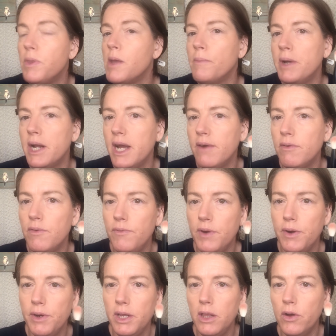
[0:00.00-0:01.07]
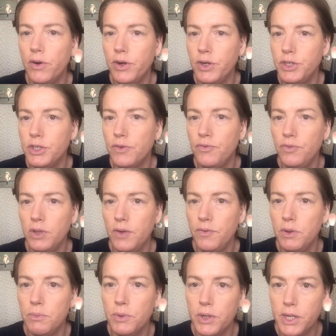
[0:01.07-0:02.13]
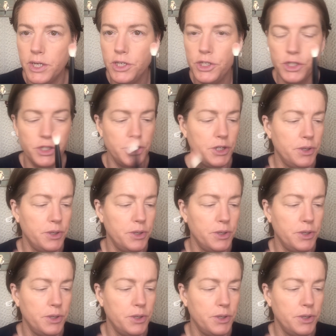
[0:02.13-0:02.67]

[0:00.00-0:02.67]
but I have a very large fluffy brush.